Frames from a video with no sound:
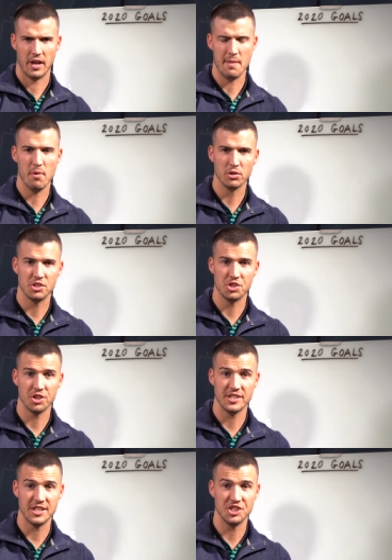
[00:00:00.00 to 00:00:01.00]
Hey, most
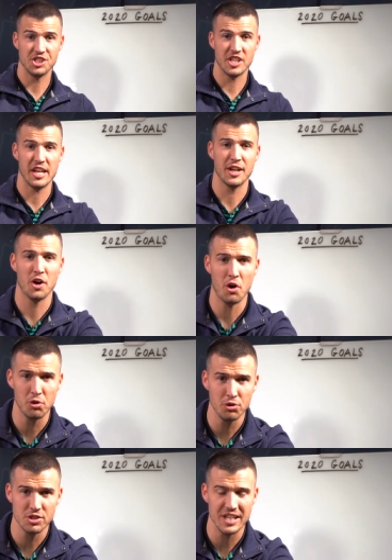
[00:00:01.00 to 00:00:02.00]
insurance agents set
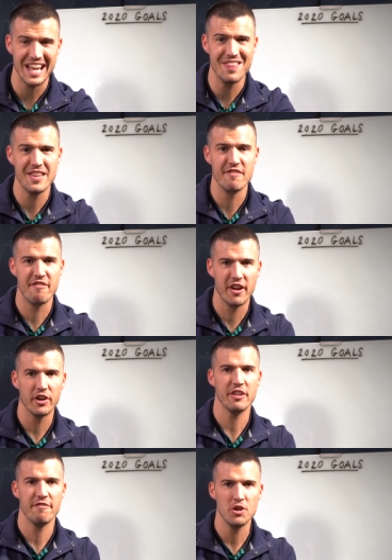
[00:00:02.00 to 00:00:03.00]
goals and then
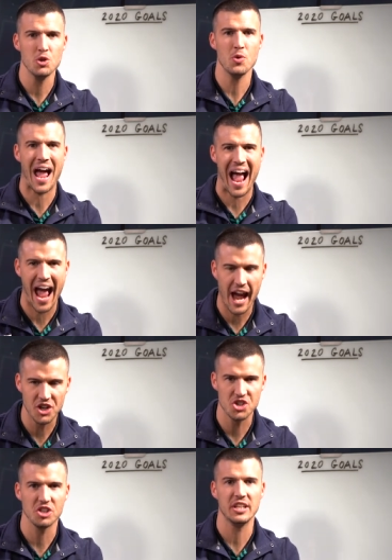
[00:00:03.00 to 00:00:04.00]
very few
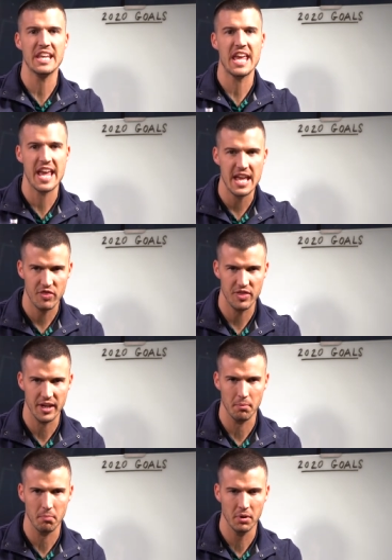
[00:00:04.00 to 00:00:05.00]
actually hit
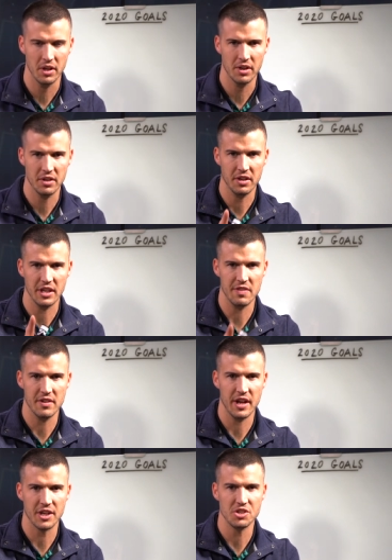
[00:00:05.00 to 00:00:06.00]
them in
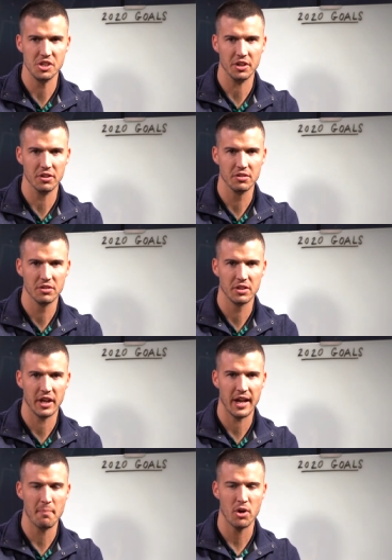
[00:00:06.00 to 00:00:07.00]
the next year.
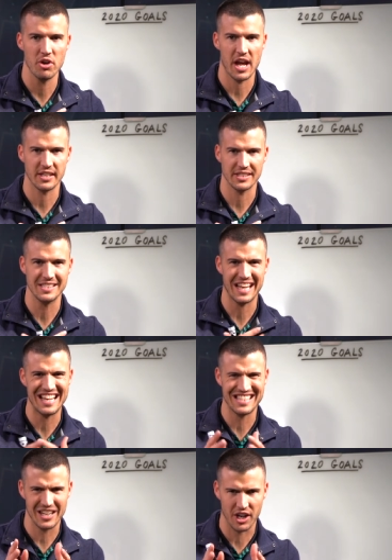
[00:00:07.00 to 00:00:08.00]
Okay, I'm Cody Askins.
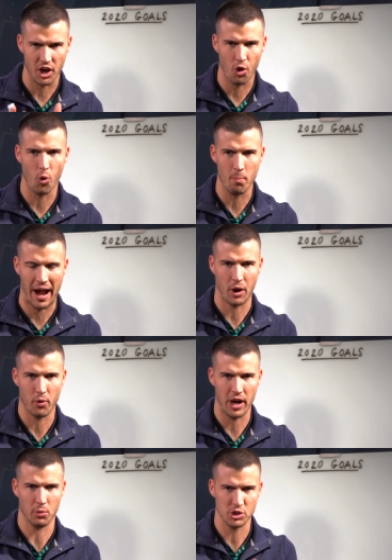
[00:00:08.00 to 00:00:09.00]
I set a goal back
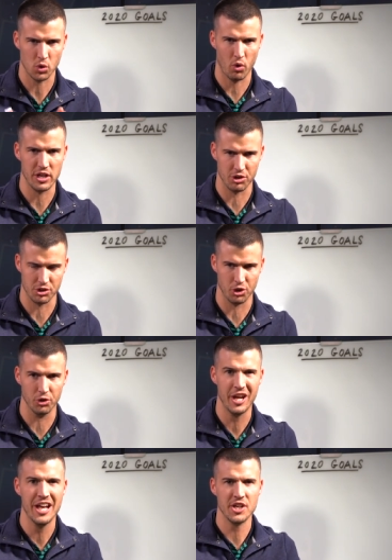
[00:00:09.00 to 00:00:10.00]
when I was 20 years
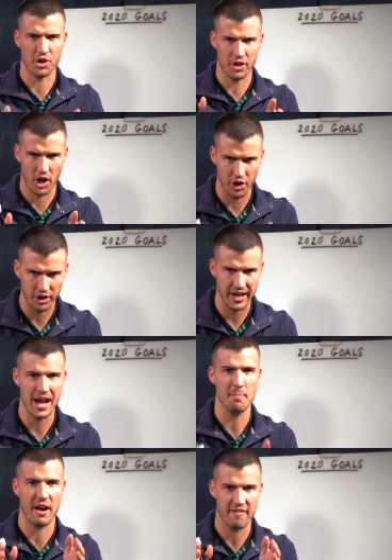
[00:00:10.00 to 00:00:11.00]
old to earn
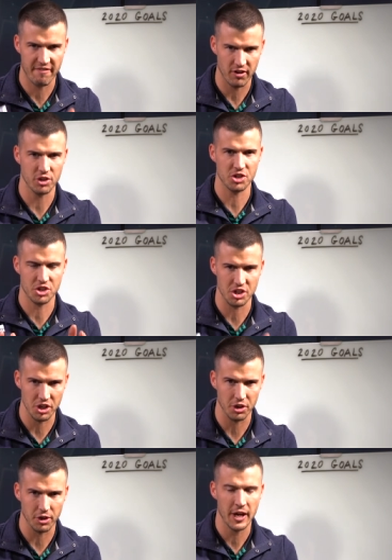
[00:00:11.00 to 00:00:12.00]
100K my first
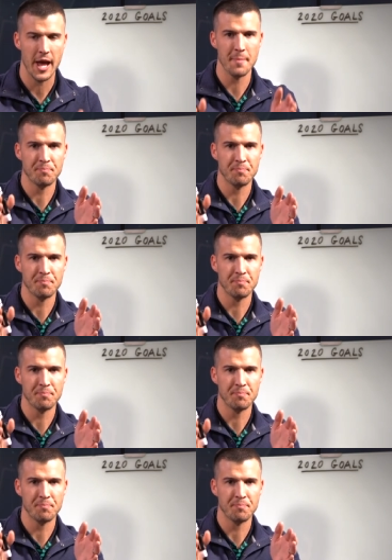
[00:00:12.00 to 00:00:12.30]
year.